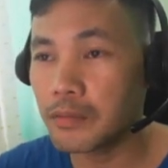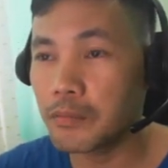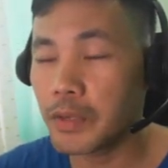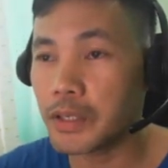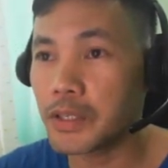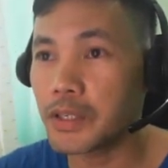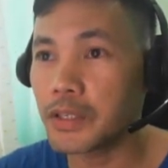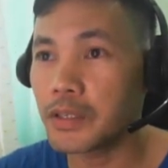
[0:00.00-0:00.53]

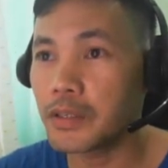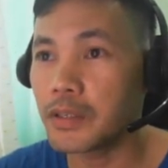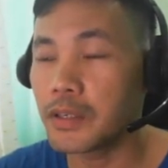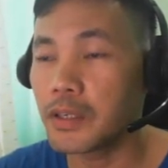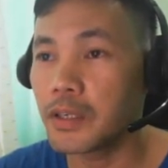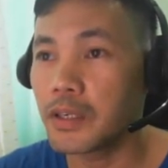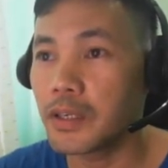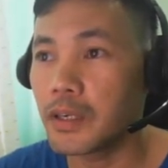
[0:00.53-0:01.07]
much
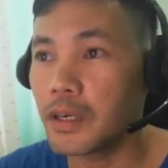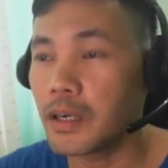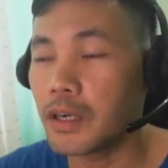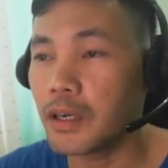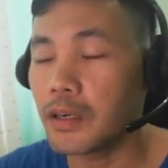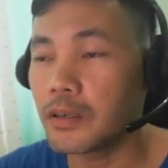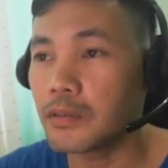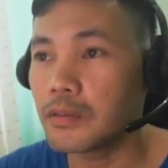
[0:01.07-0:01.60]

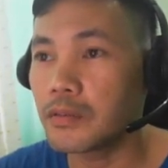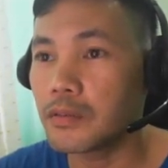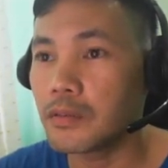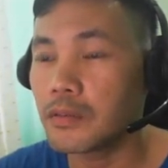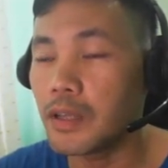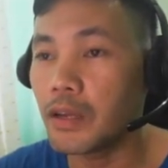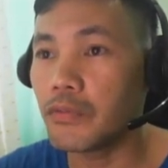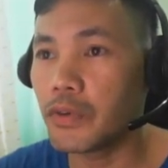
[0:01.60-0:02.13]
uh,
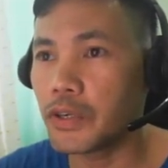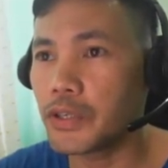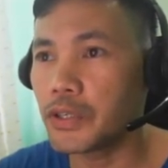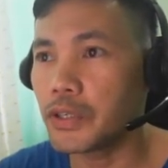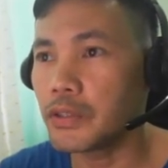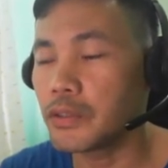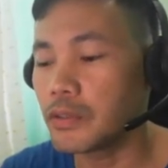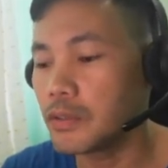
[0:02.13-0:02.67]

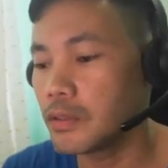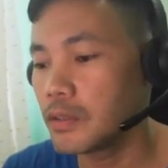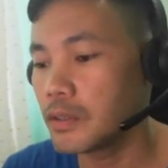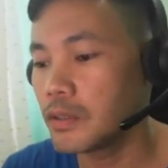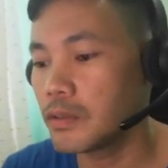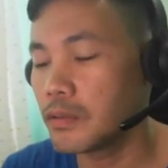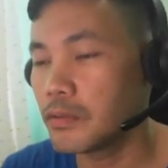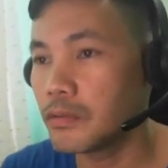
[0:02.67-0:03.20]
diversion
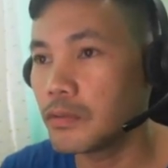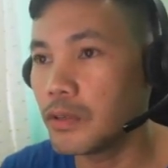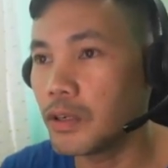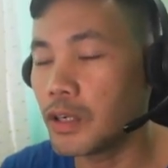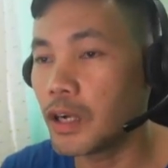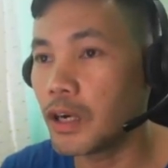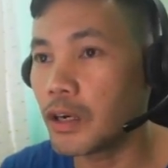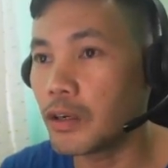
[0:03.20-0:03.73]

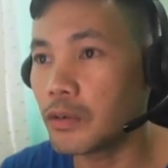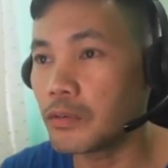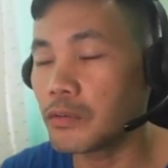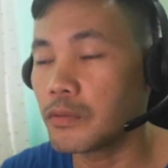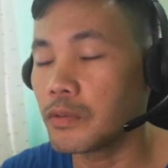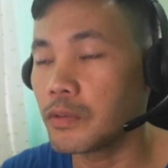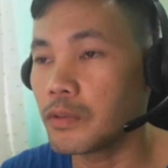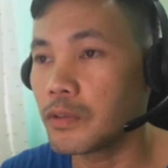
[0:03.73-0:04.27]
on our
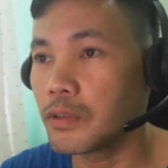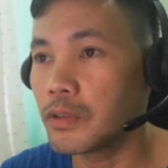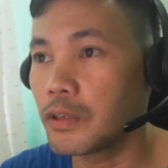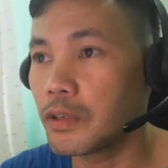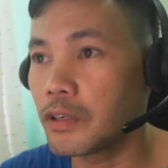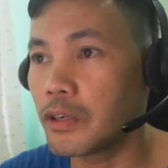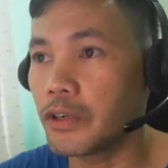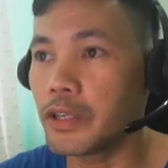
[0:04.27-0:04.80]

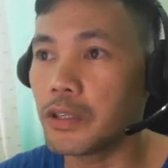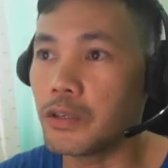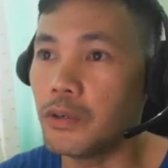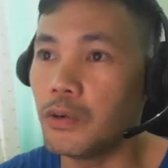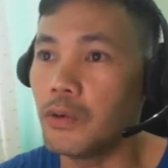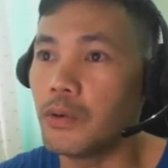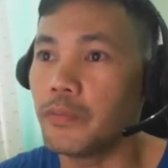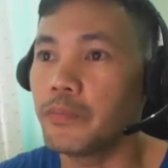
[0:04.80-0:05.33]
current
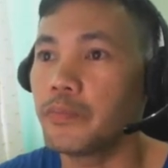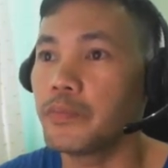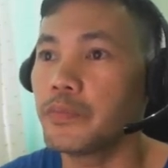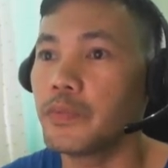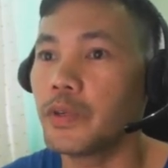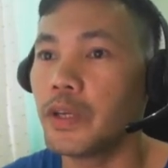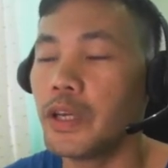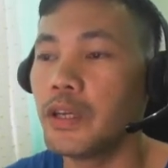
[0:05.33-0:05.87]
goal.
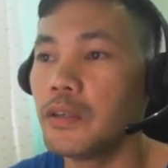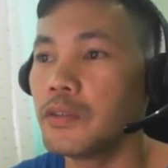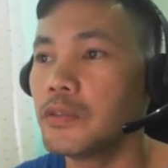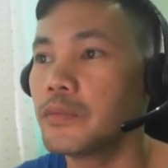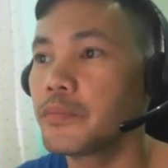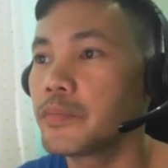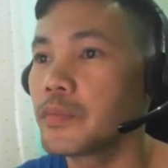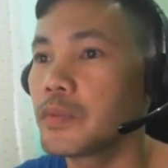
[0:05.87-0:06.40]
Okay,
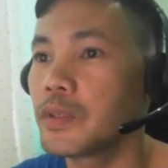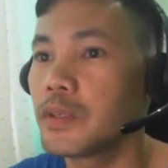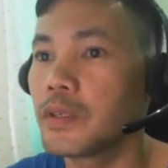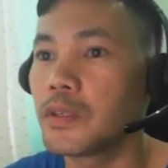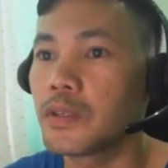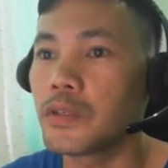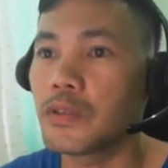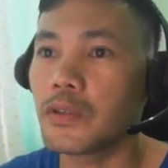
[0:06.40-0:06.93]

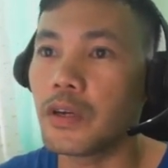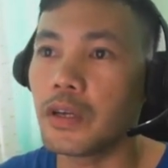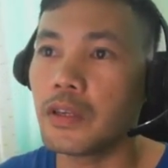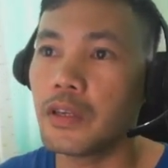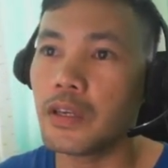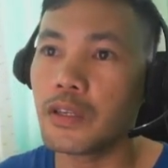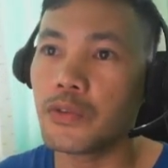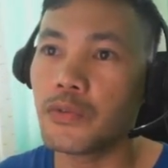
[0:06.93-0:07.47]
so I
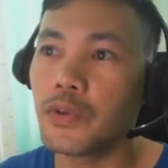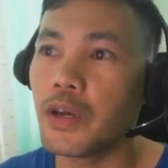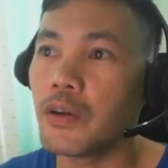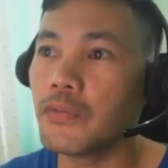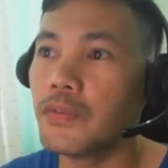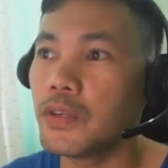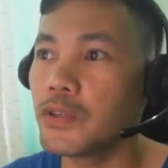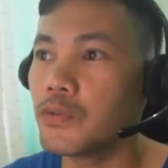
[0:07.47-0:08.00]
guess we
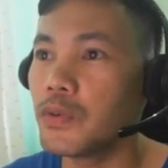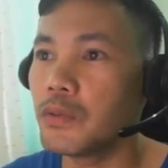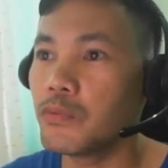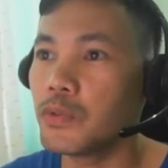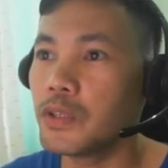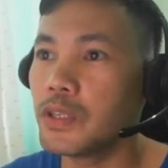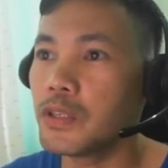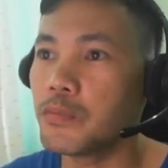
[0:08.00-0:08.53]
have this one.
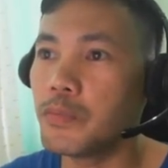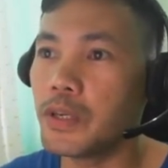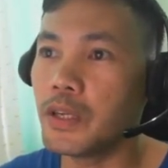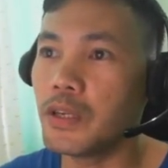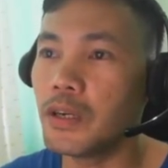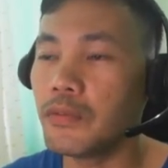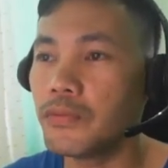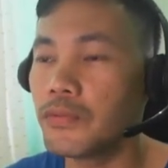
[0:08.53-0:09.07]
Would this be
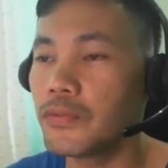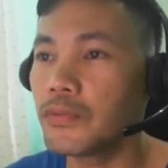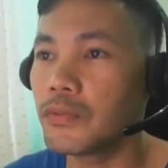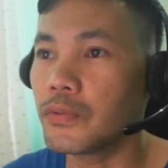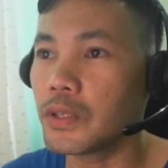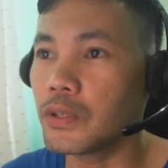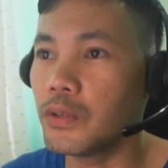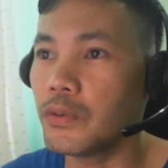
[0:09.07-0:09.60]
enough?
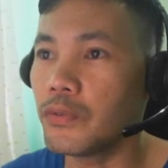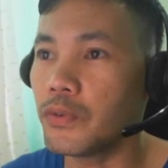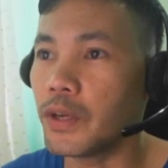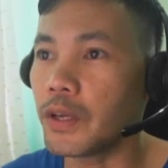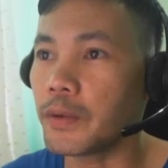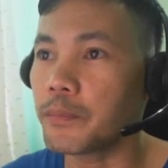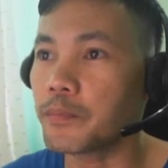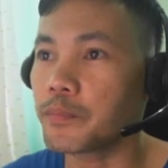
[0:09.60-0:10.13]
What do you
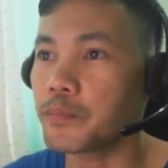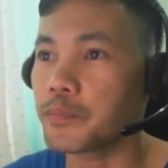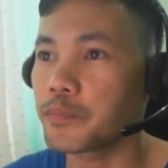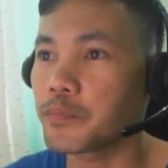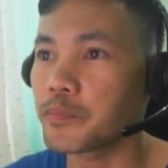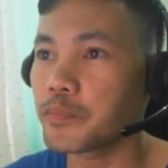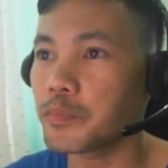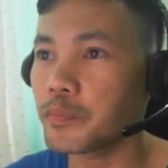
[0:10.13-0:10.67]
think?
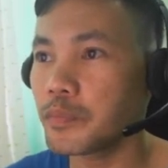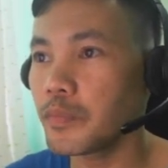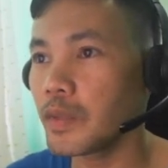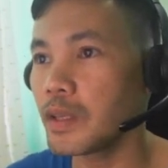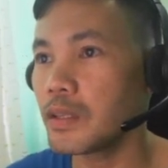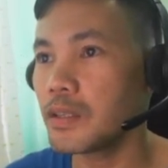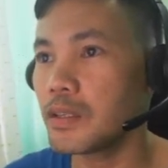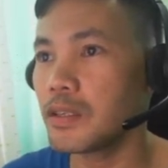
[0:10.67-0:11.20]

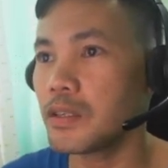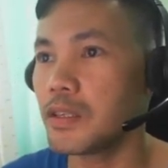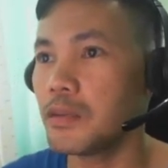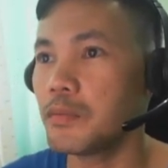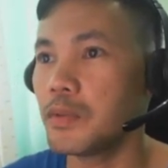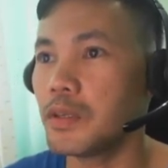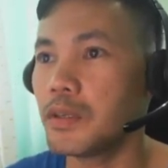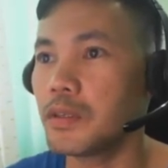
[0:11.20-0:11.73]
Let's
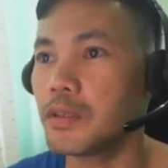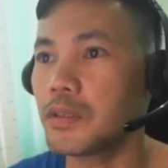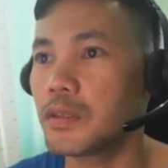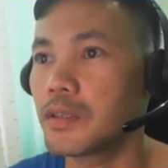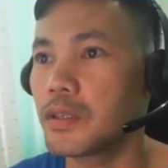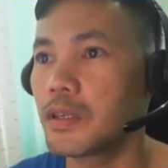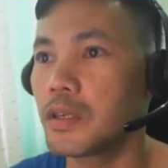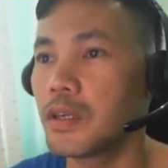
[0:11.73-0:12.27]
name this.